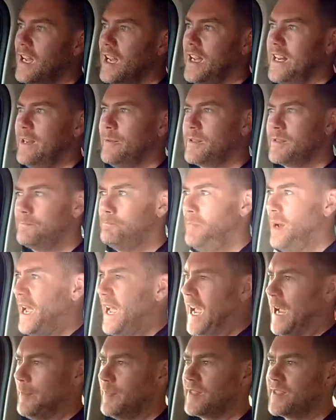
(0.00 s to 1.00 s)
And it was
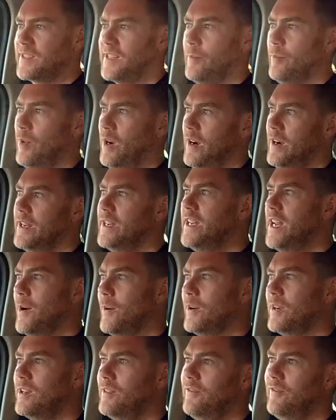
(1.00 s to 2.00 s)
packed somewhere and no
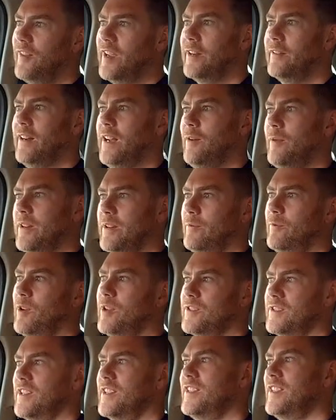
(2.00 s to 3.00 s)
one could figure out what it
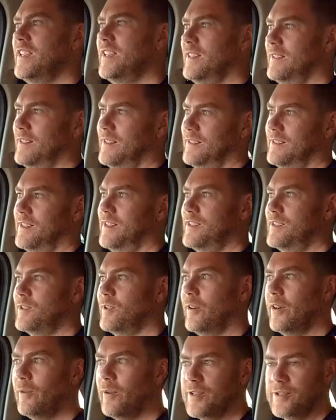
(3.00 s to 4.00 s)
was, and I think that the
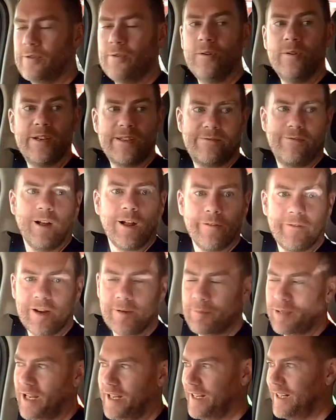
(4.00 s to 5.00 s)
story was, is
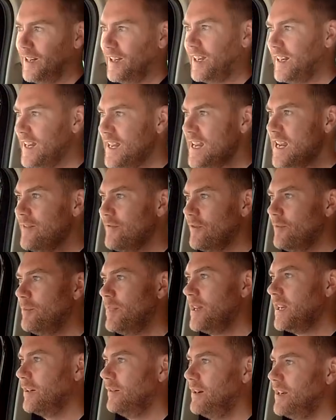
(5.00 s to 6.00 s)
Volvo planning like an even
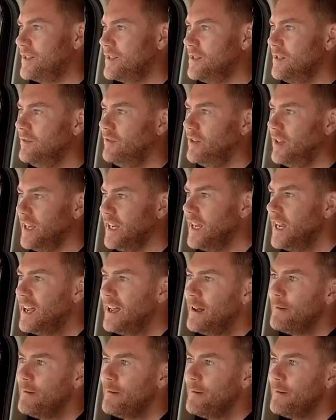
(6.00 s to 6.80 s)
bigger SUV?